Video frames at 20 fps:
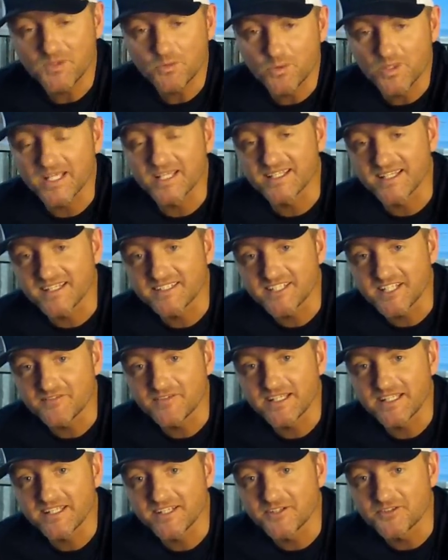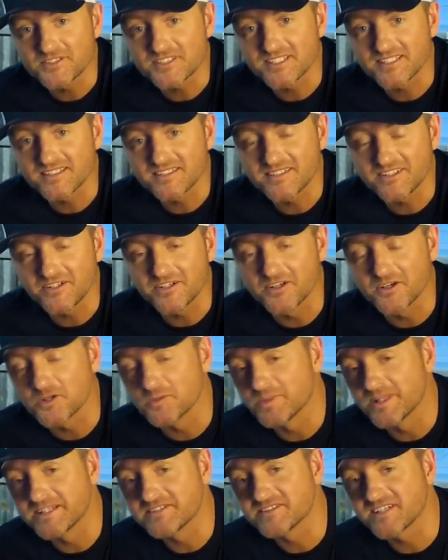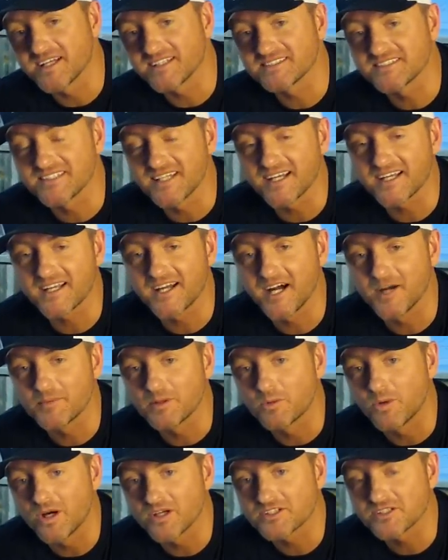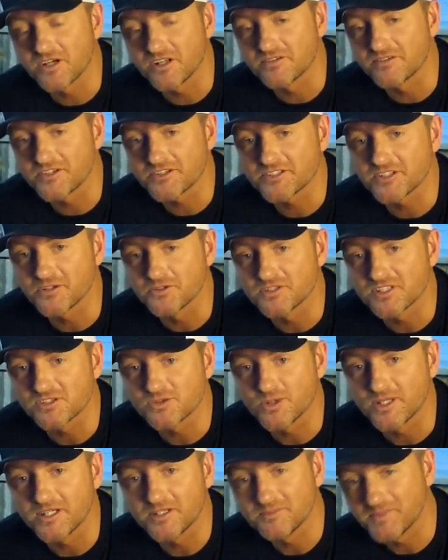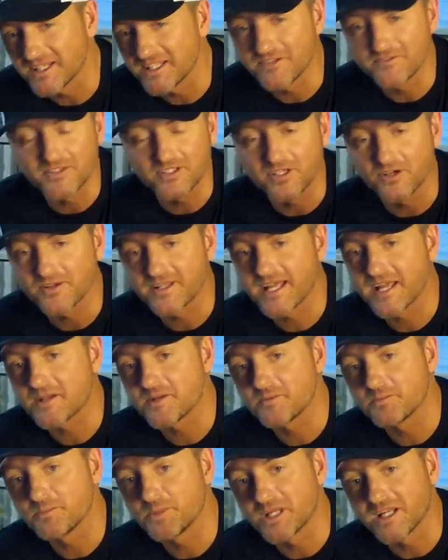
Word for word: we're getting on TV in Houston. You can go to blingjohnson.com and watch all of our shows as well. Many of you know that. But